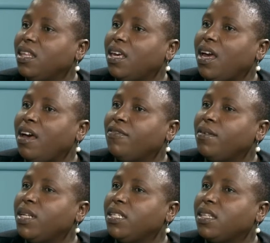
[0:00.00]
There are
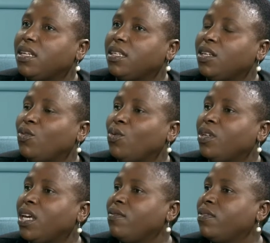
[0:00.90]
families that they
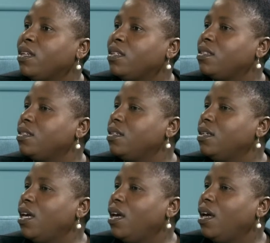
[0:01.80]
don't have that
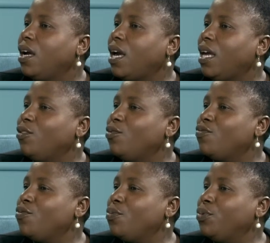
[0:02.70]
kind
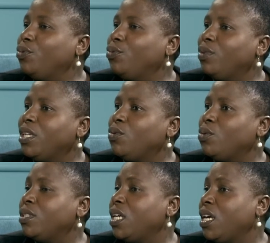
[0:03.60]
of ubuntu, they
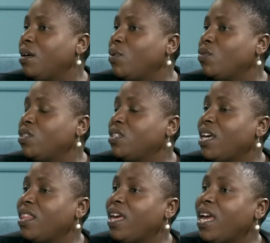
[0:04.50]
don't care about each
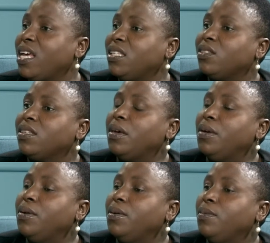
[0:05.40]
other, hence
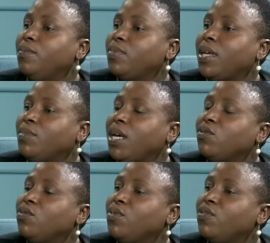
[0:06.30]

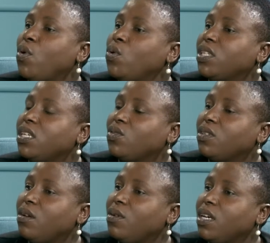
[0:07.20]
sometimes we'll be forced as
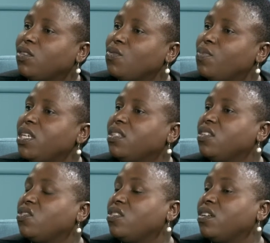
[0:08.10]
social workers to place
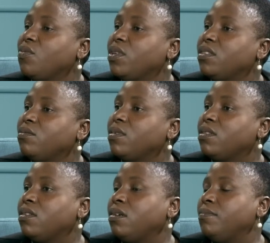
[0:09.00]
these children with
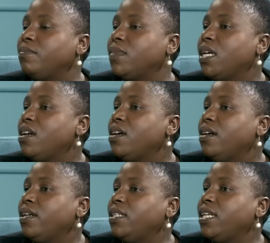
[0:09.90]

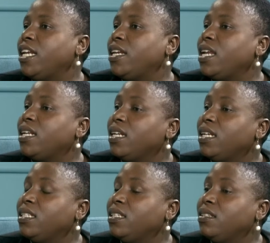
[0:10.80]
in a
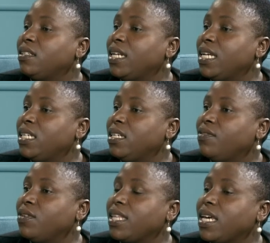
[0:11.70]
non-related
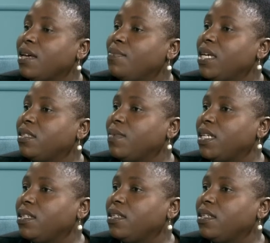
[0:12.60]
foster care placement.